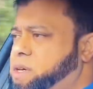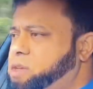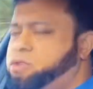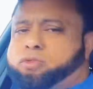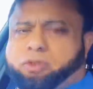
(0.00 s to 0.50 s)

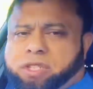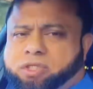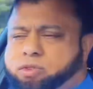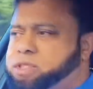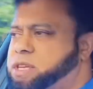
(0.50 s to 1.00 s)
you should
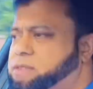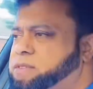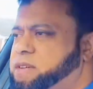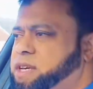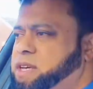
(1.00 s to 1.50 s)
trust yourself.
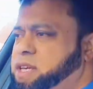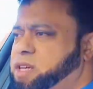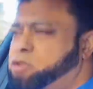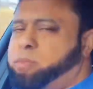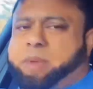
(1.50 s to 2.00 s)

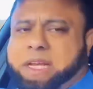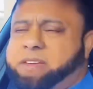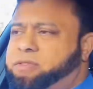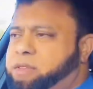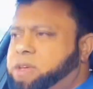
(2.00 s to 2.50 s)
You should
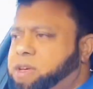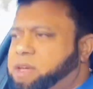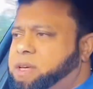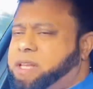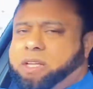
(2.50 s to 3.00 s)
believe
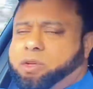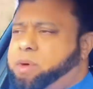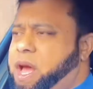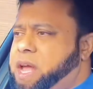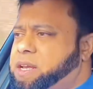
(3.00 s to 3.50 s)
that you
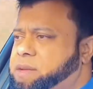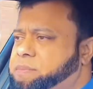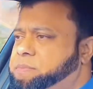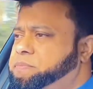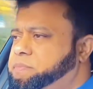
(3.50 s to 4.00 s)
can.
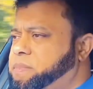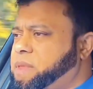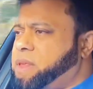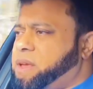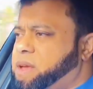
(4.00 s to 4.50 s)

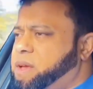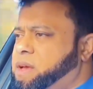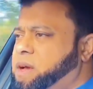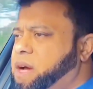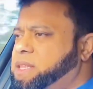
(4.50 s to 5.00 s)

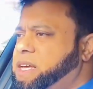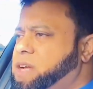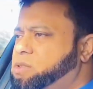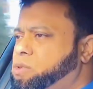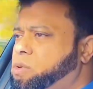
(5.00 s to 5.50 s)
At the
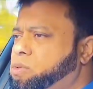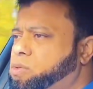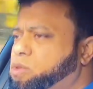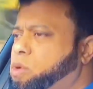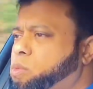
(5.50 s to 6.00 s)
end of the road, you're
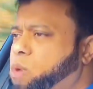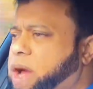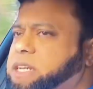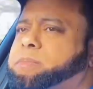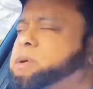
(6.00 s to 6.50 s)
going to go
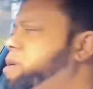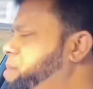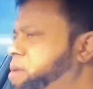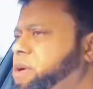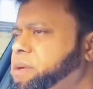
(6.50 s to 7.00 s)
right. Mirror,
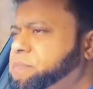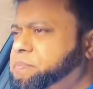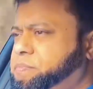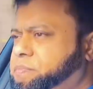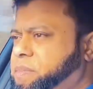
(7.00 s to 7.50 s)
mirror.
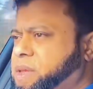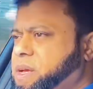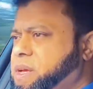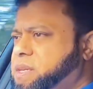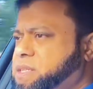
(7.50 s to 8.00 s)

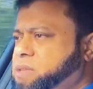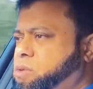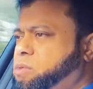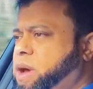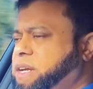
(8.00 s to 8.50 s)

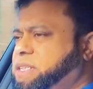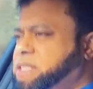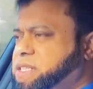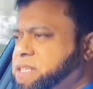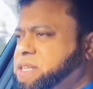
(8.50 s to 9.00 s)
Signal
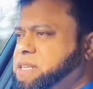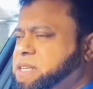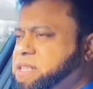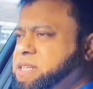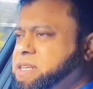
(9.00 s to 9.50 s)
right.
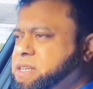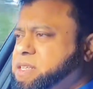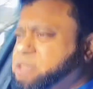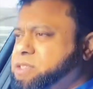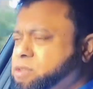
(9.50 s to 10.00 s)

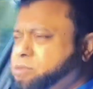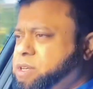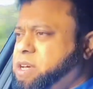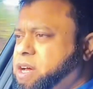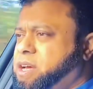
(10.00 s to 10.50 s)
Slow
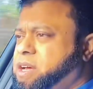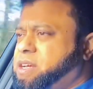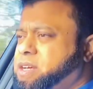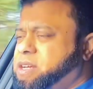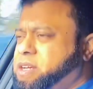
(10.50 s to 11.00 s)
the car.
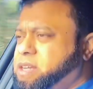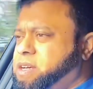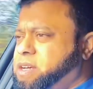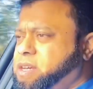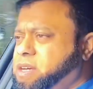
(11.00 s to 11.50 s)

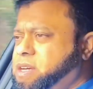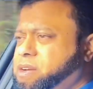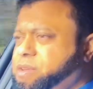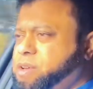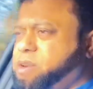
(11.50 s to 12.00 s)

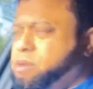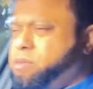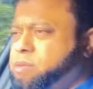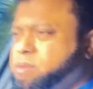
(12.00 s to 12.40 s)
Here we go.